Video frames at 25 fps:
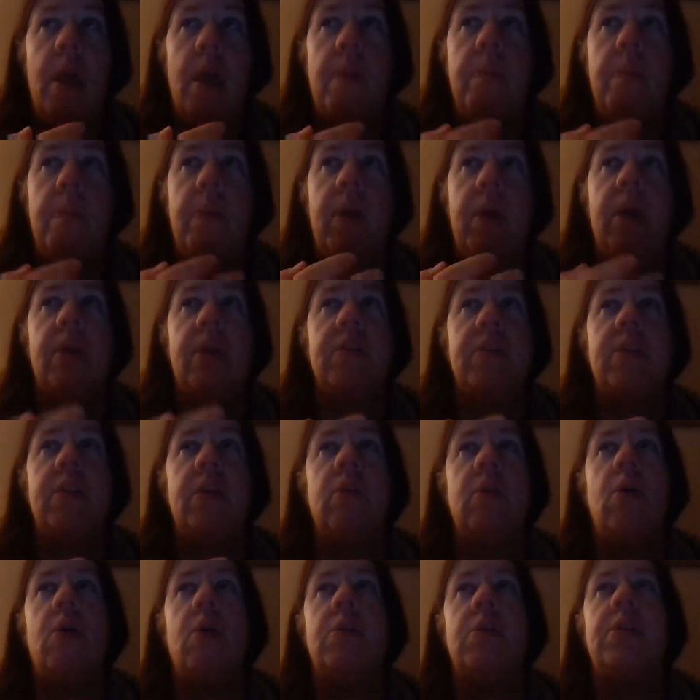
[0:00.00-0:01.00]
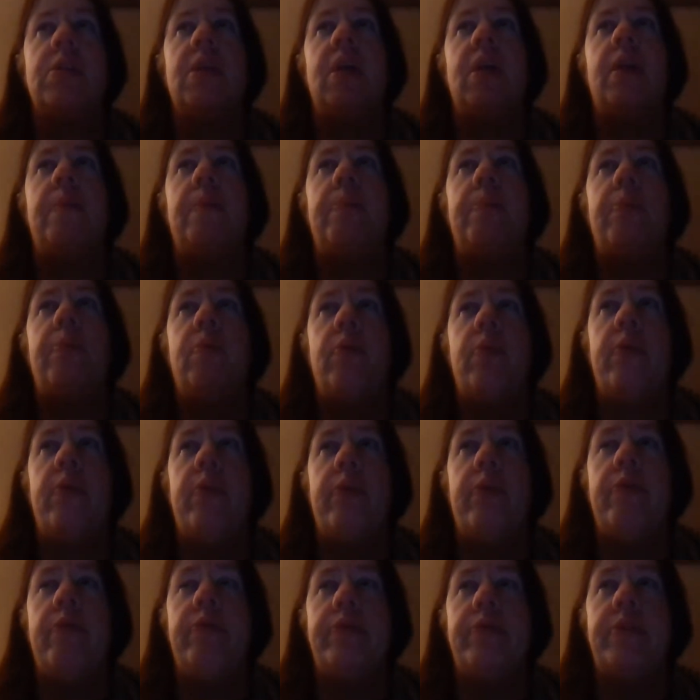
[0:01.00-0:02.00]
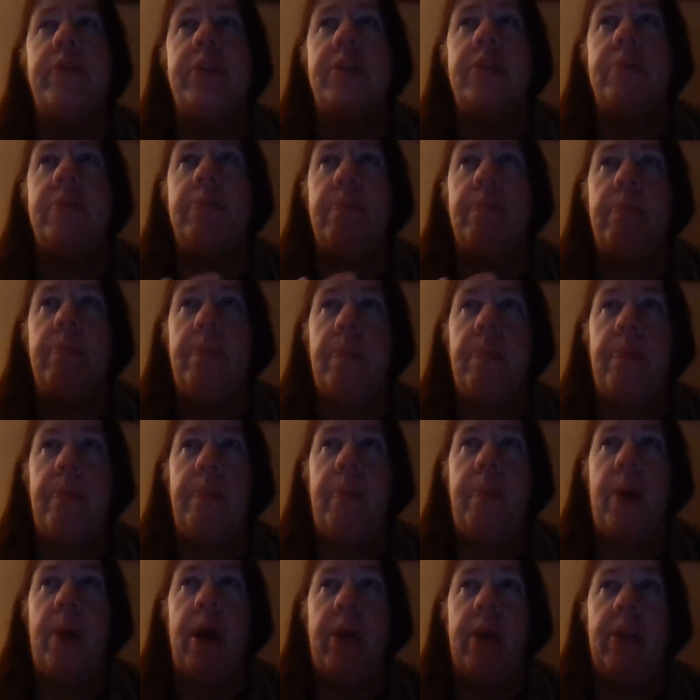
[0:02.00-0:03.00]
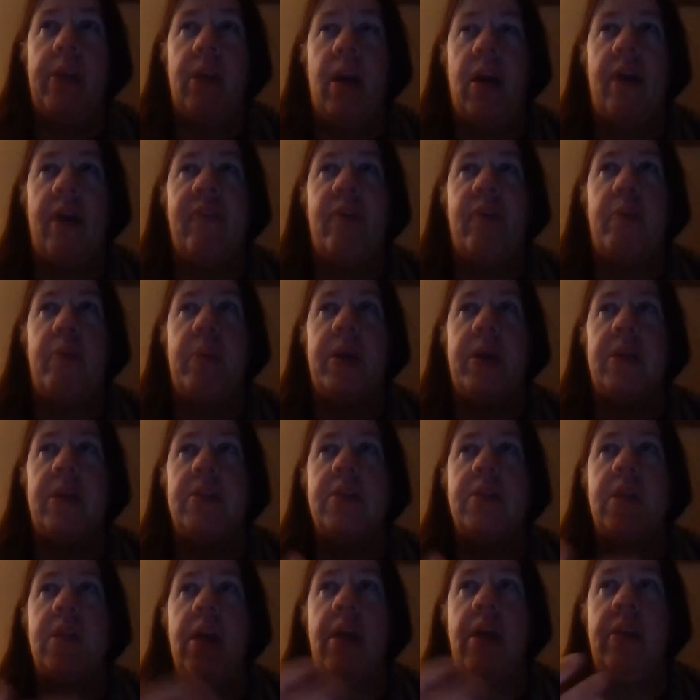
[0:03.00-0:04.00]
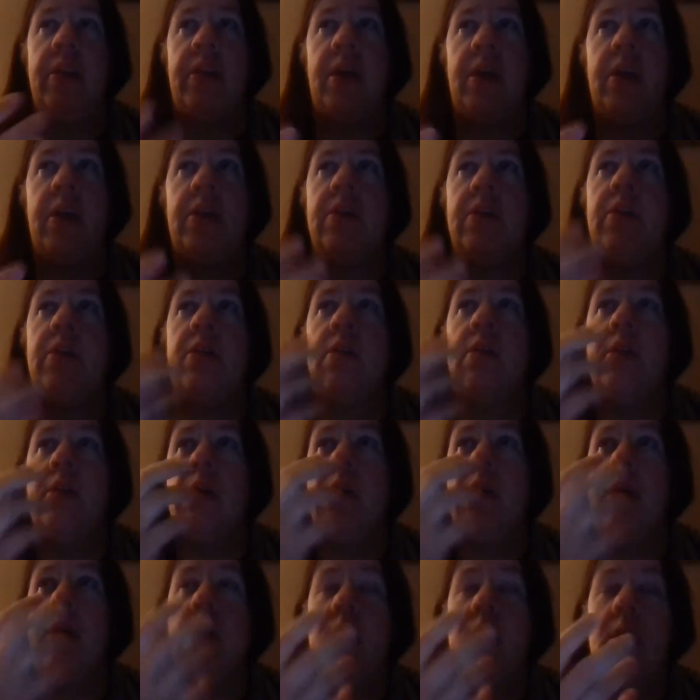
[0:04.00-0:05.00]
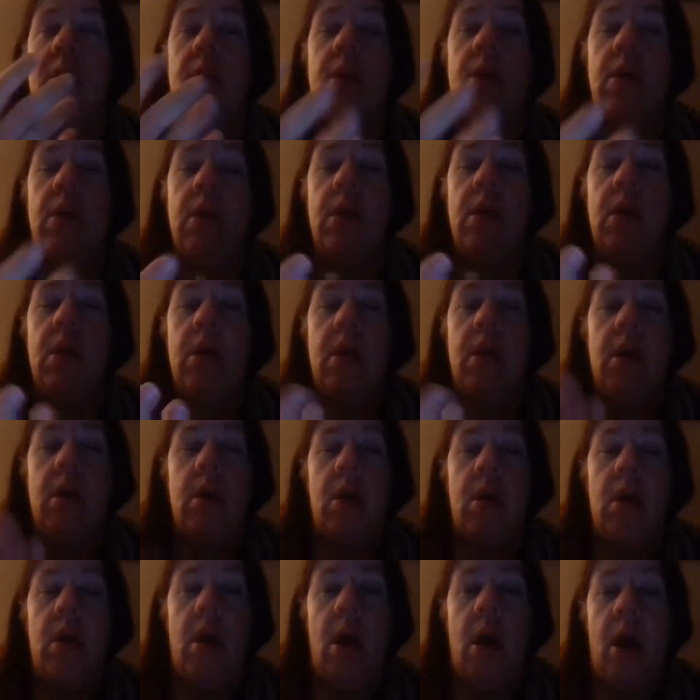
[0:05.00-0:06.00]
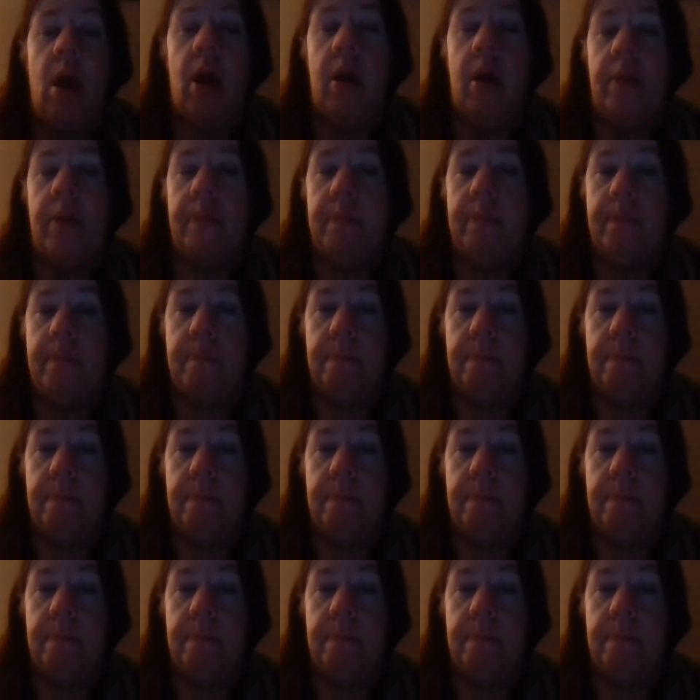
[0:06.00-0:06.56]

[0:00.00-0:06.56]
because the laws get approved by the government, and then um,